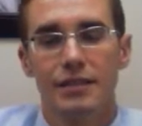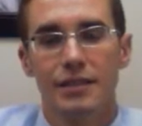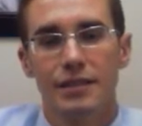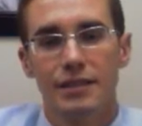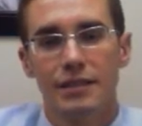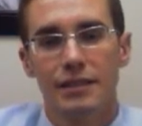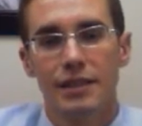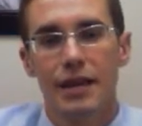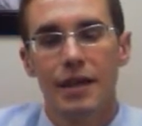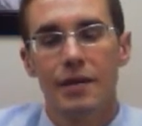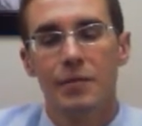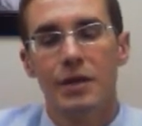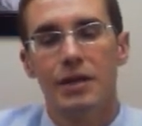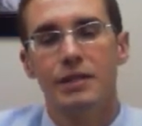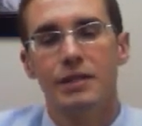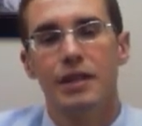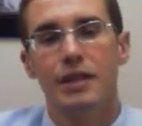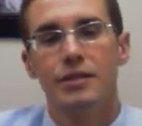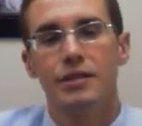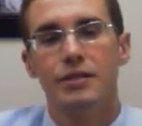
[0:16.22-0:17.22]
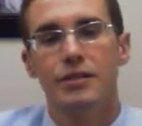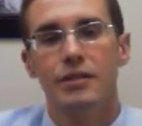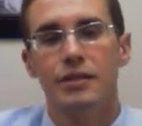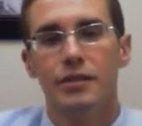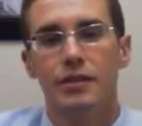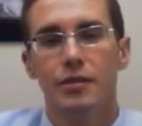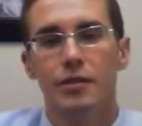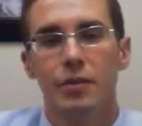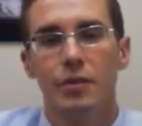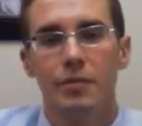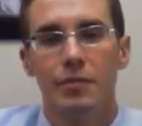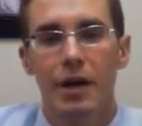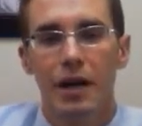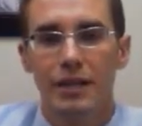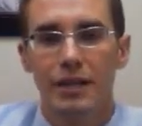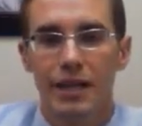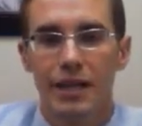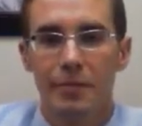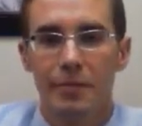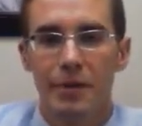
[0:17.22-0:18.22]
and today I'm going to talk to you a little bit
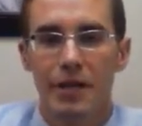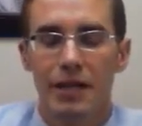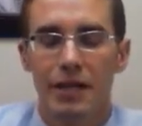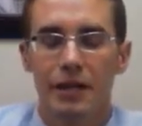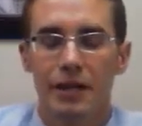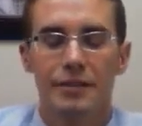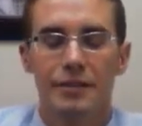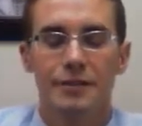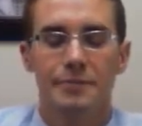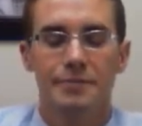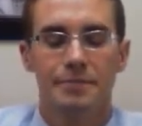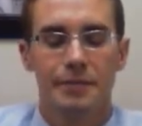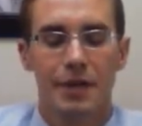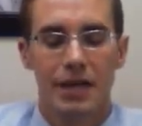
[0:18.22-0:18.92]
about diamond color.